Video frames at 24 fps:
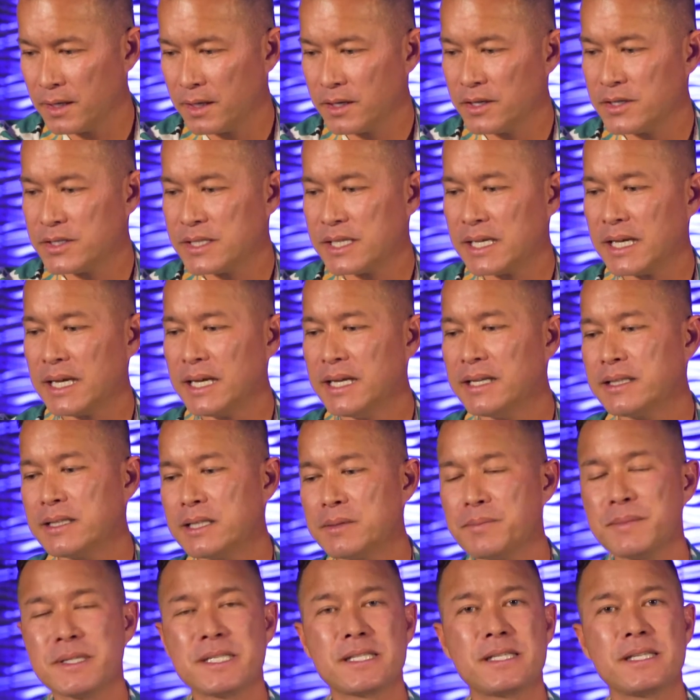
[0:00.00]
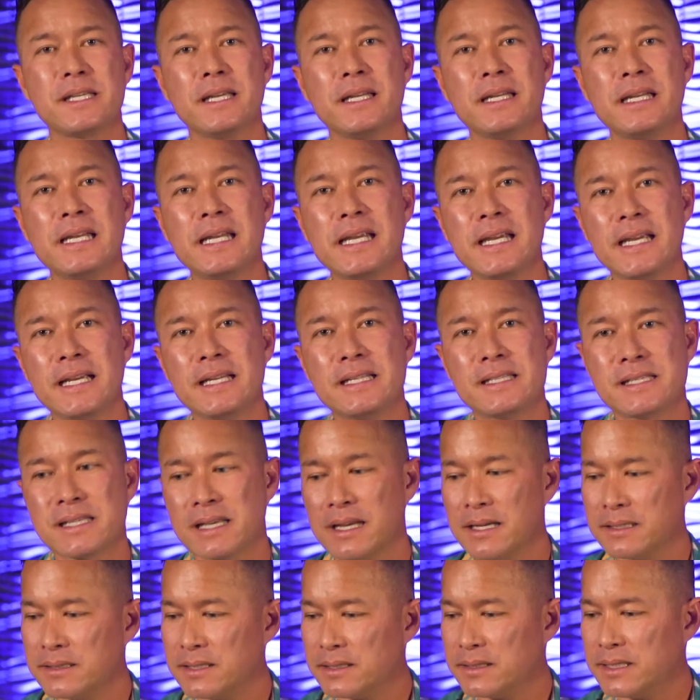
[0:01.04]
You see, intimacy needs
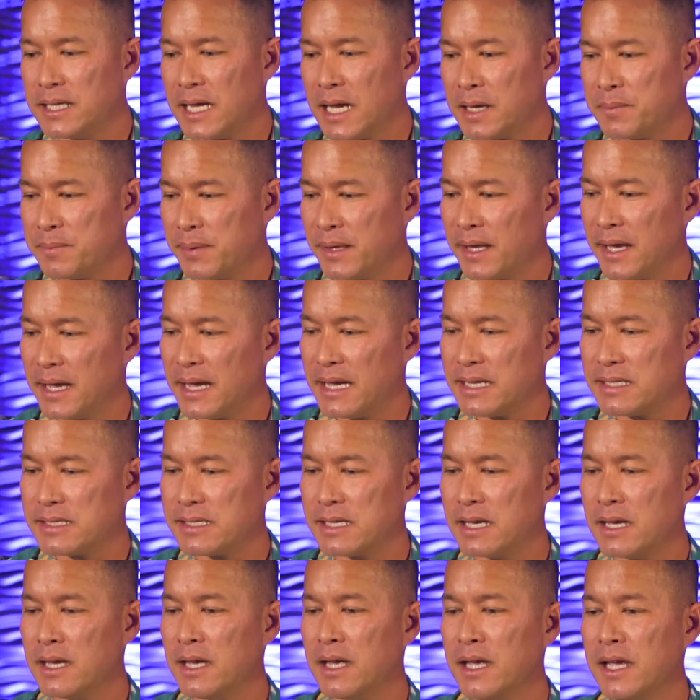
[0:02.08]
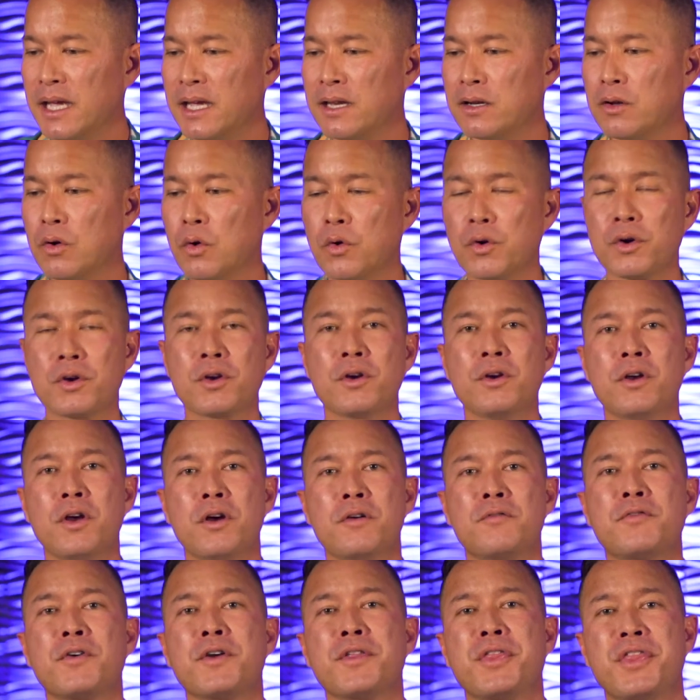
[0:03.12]
to take place in order
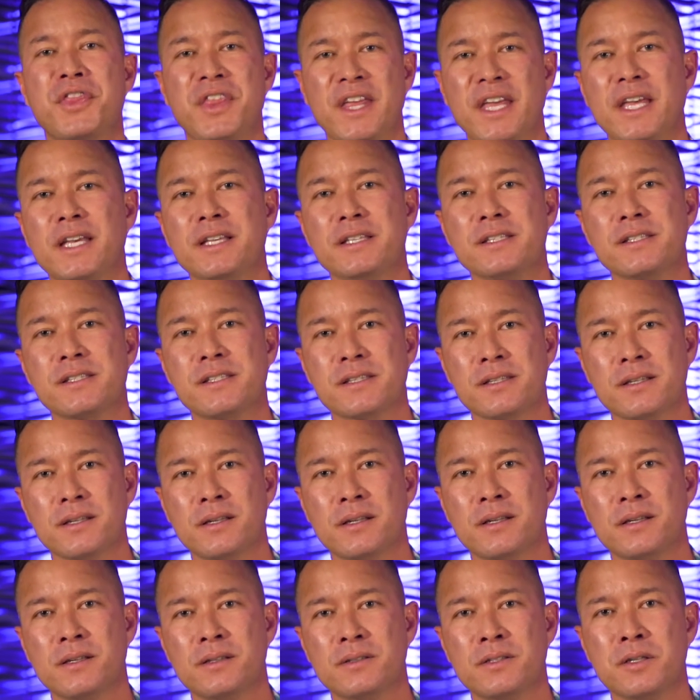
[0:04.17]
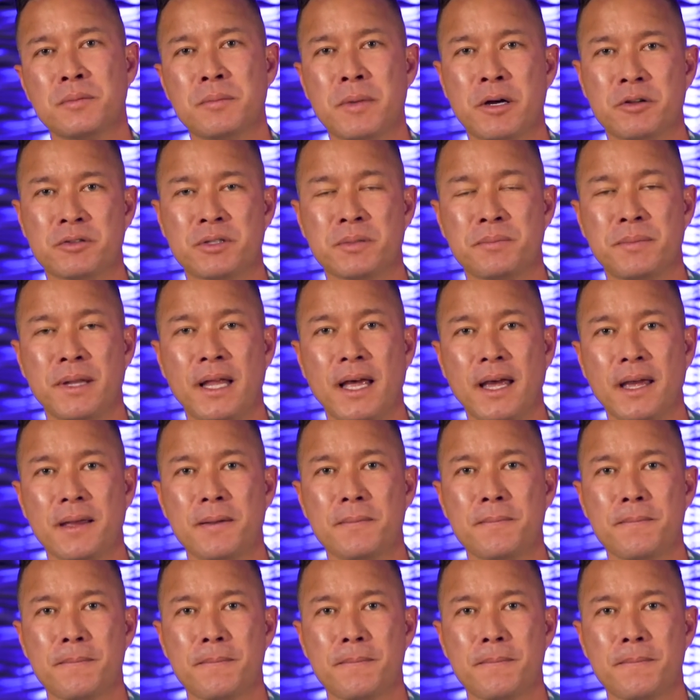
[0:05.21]
for things to multiply.